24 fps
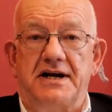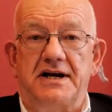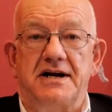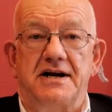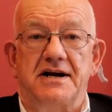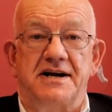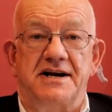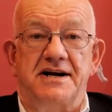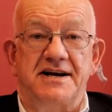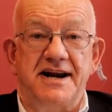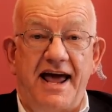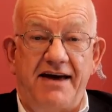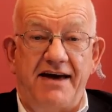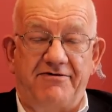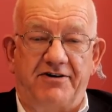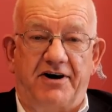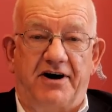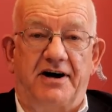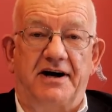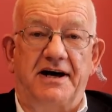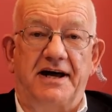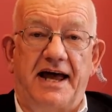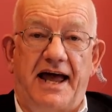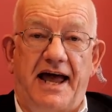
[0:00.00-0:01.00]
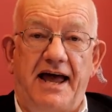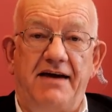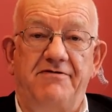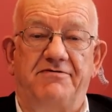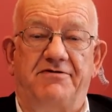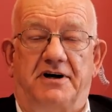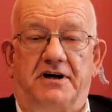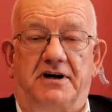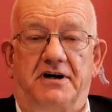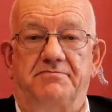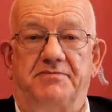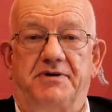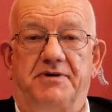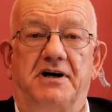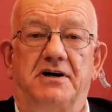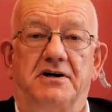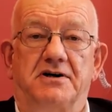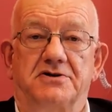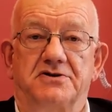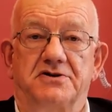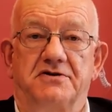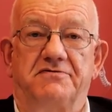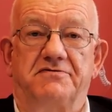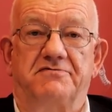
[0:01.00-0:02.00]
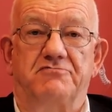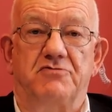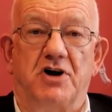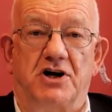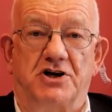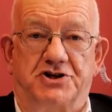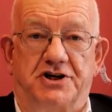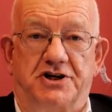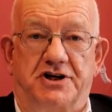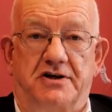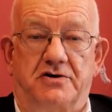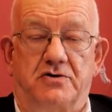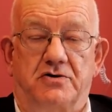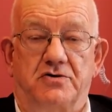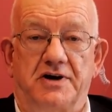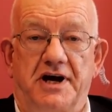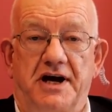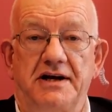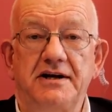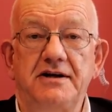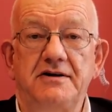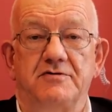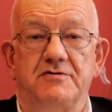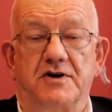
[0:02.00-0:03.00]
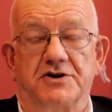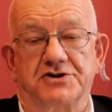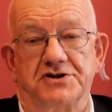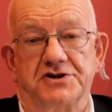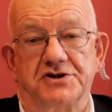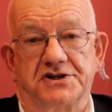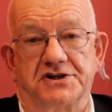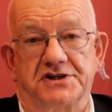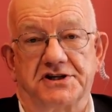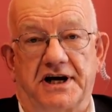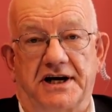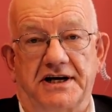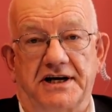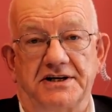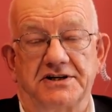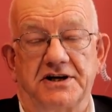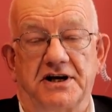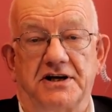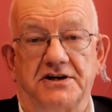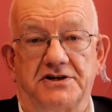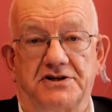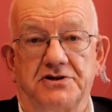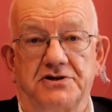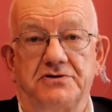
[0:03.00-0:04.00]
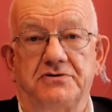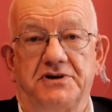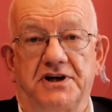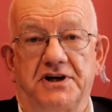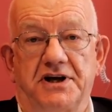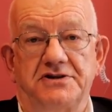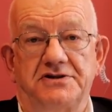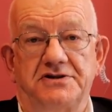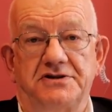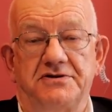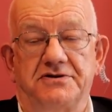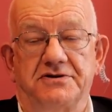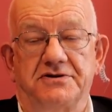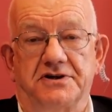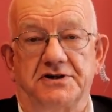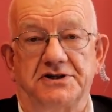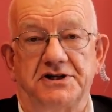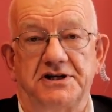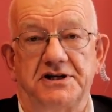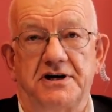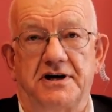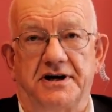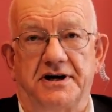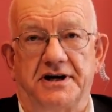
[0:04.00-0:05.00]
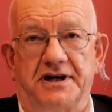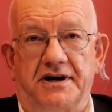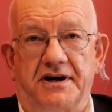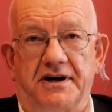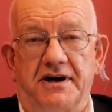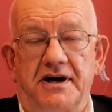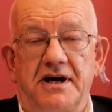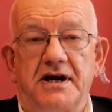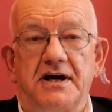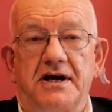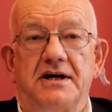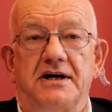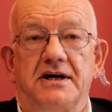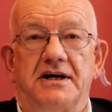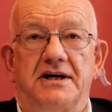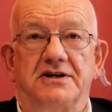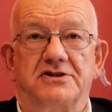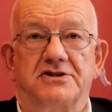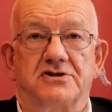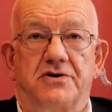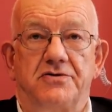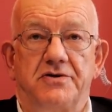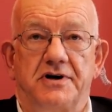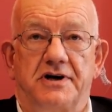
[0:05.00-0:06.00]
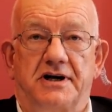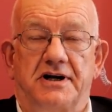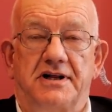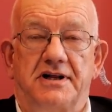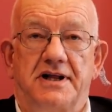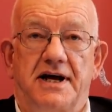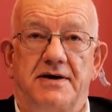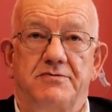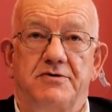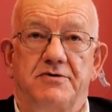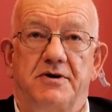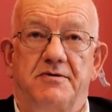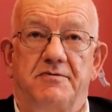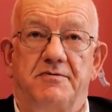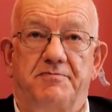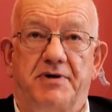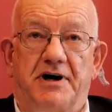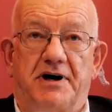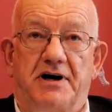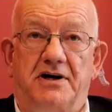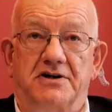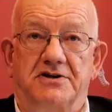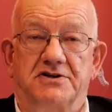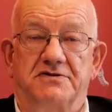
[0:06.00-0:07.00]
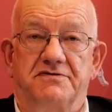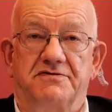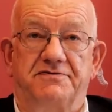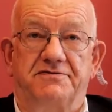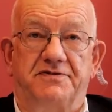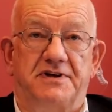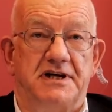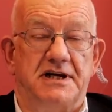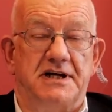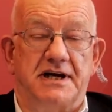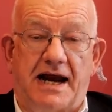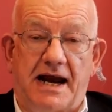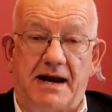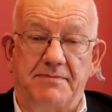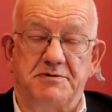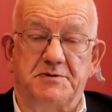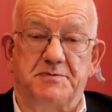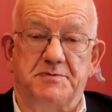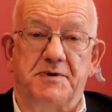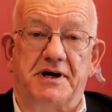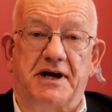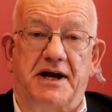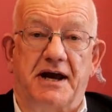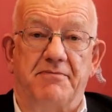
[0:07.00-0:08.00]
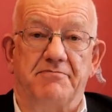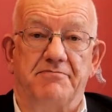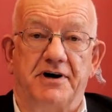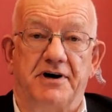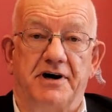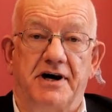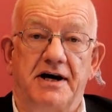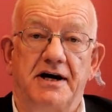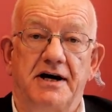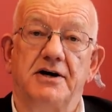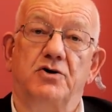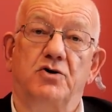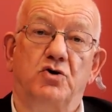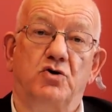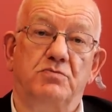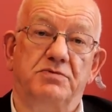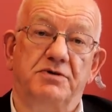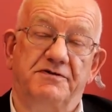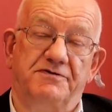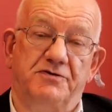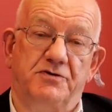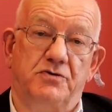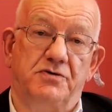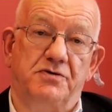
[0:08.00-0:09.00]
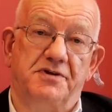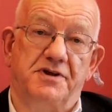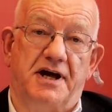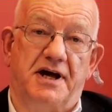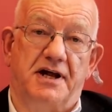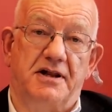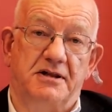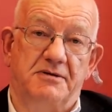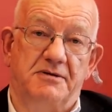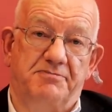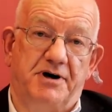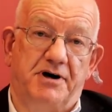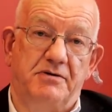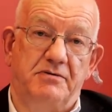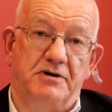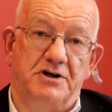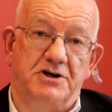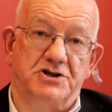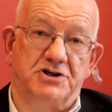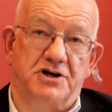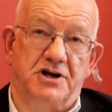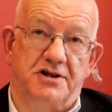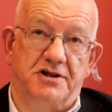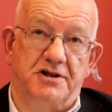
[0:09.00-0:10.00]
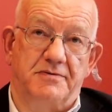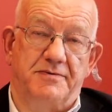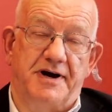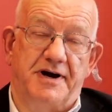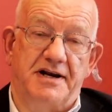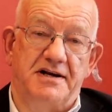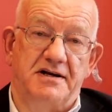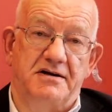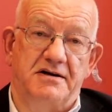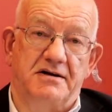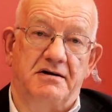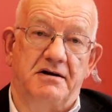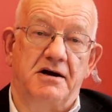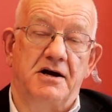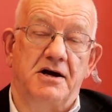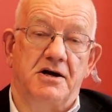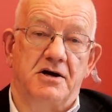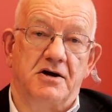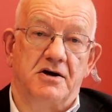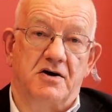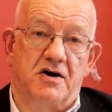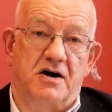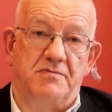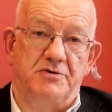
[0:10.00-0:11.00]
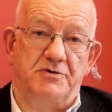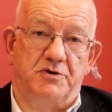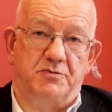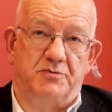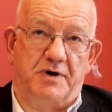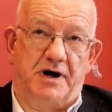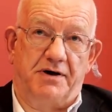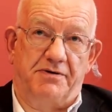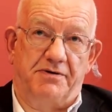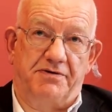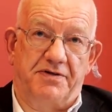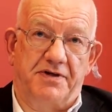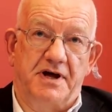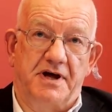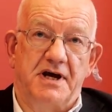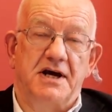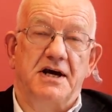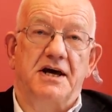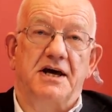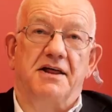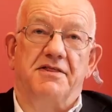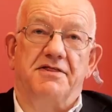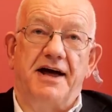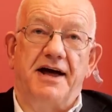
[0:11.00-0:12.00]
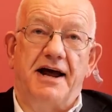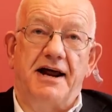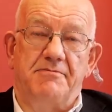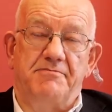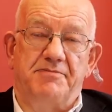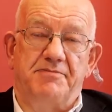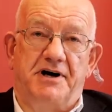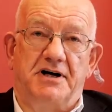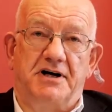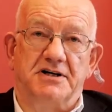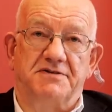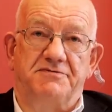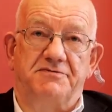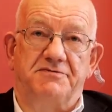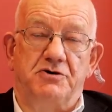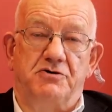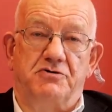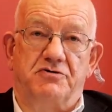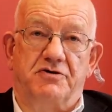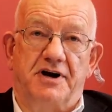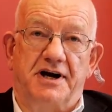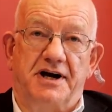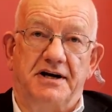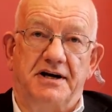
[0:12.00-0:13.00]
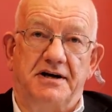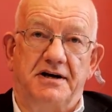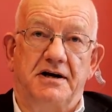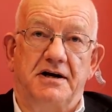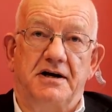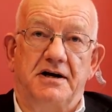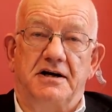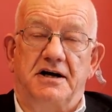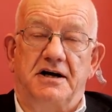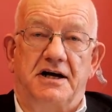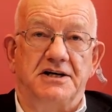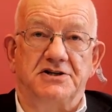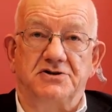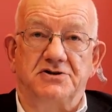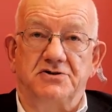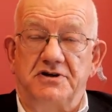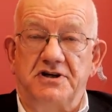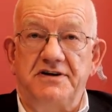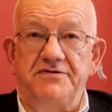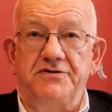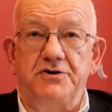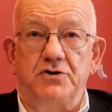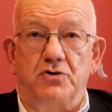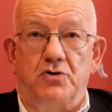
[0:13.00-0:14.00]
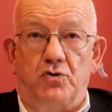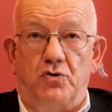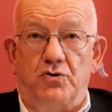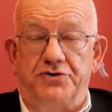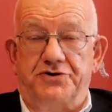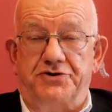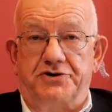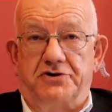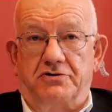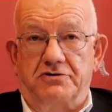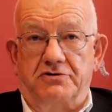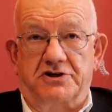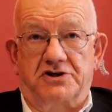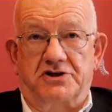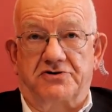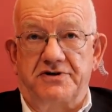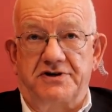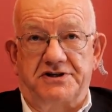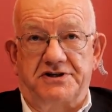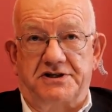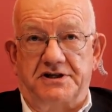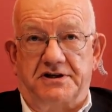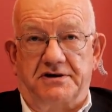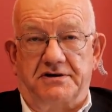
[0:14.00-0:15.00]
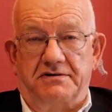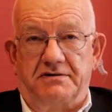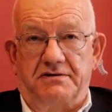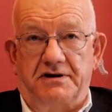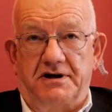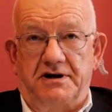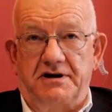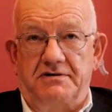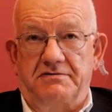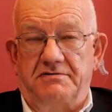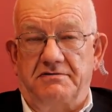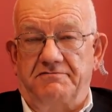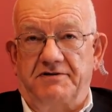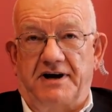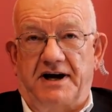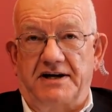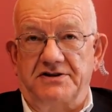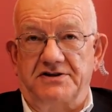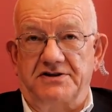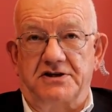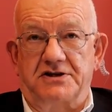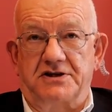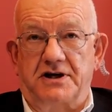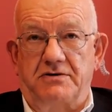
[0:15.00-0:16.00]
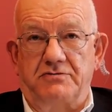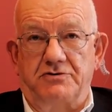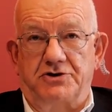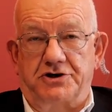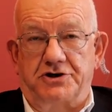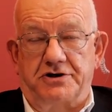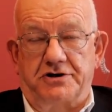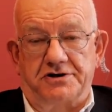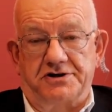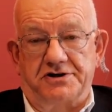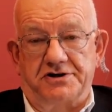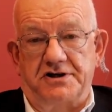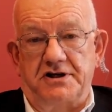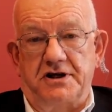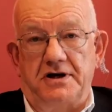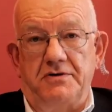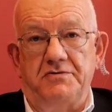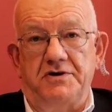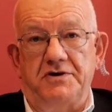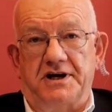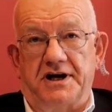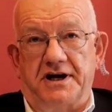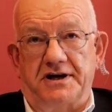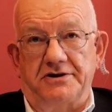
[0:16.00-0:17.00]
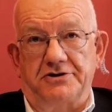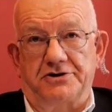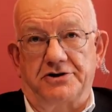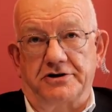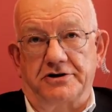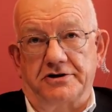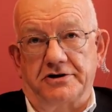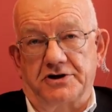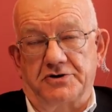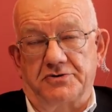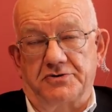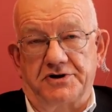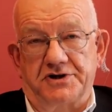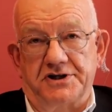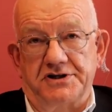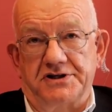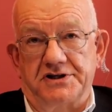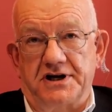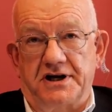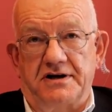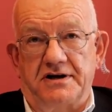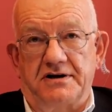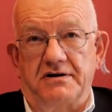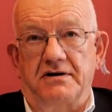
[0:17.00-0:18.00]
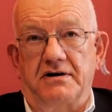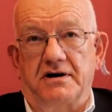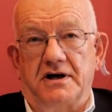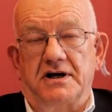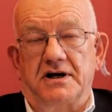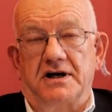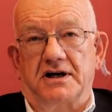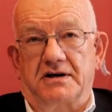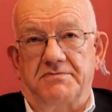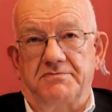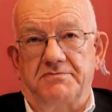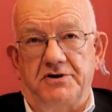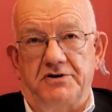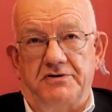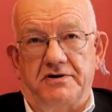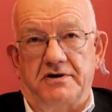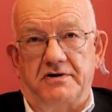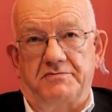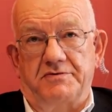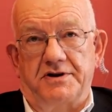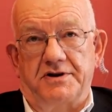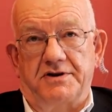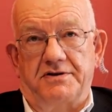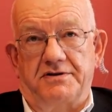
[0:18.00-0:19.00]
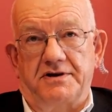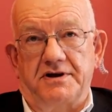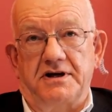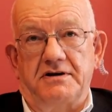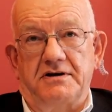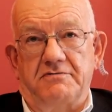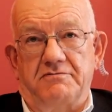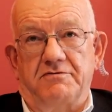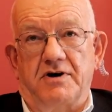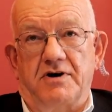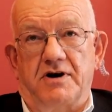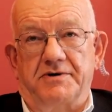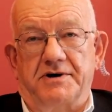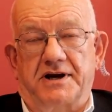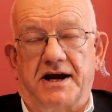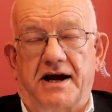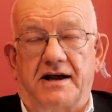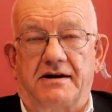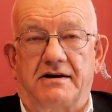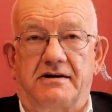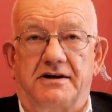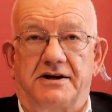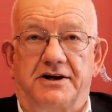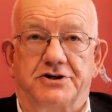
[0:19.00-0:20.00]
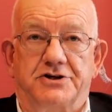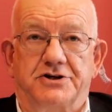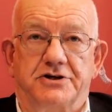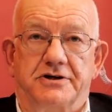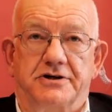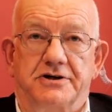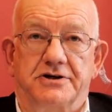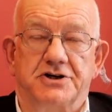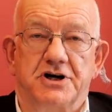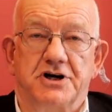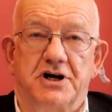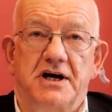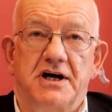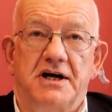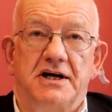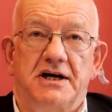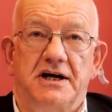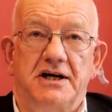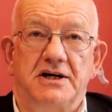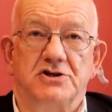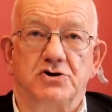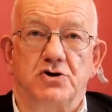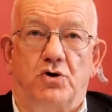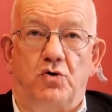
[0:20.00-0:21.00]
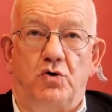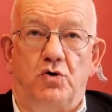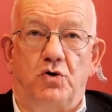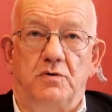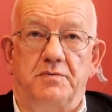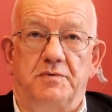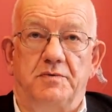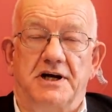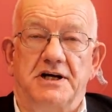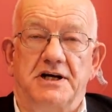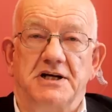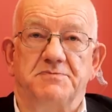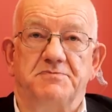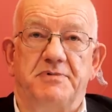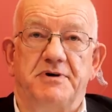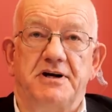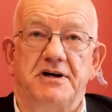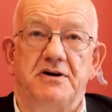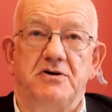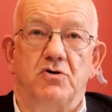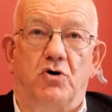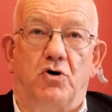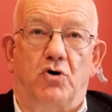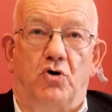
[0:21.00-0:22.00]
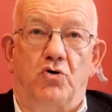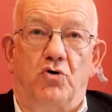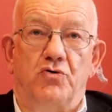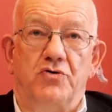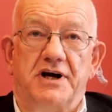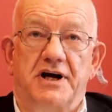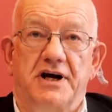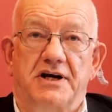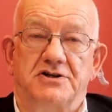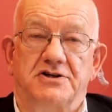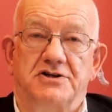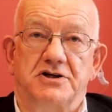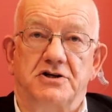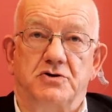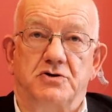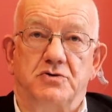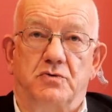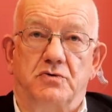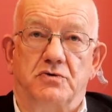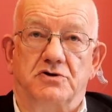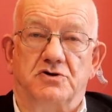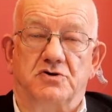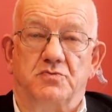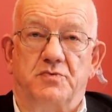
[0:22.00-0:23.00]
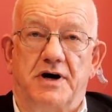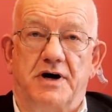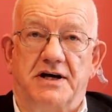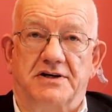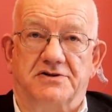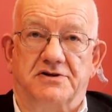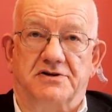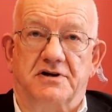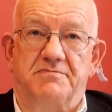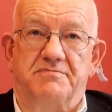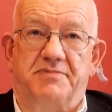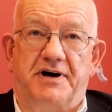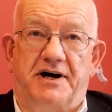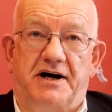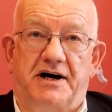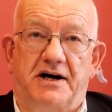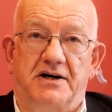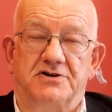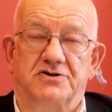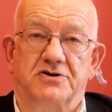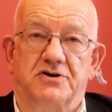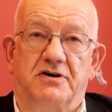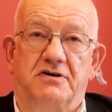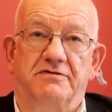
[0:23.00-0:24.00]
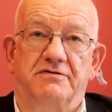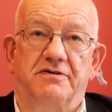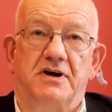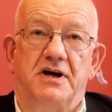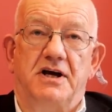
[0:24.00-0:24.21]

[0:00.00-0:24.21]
never, ever part of Russia or any Russian state until 1939. Historically, they were part of the Habsburg Empire, or before then, the Polish-Lithuanian Commonwealth. That part of Ukraine is not even Orthodox Christian. It has its own church, the Uniate Church, which is in communion with the Roman Catholic Church. It's always been oriented towards the West and part of